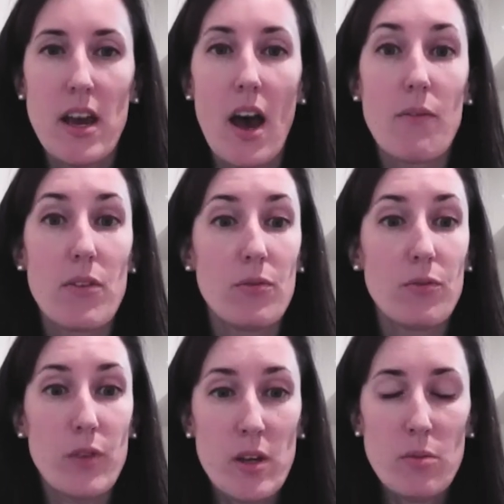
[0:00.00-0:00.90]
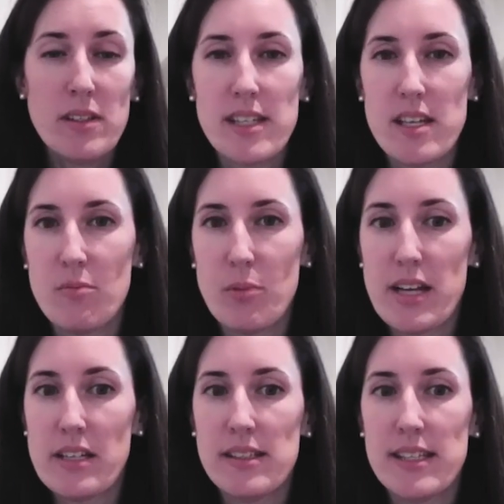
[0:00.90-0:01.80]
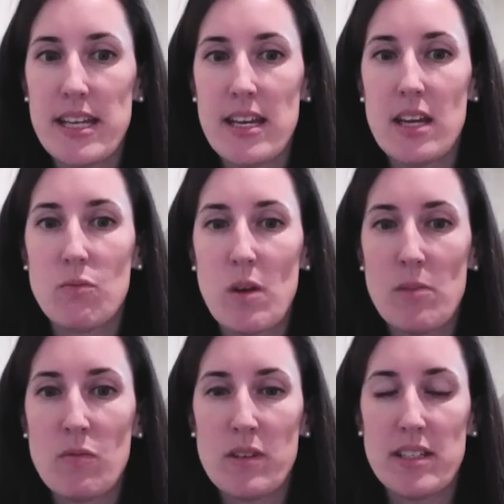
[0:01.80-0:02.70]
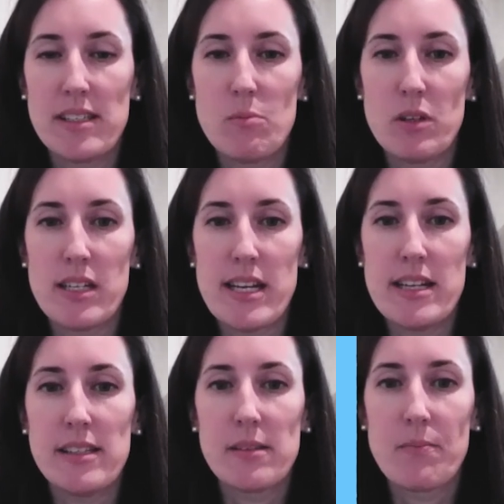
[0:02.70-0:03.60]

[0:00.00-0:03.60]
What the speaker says: of the frequency of pregnancy in women with disabilities,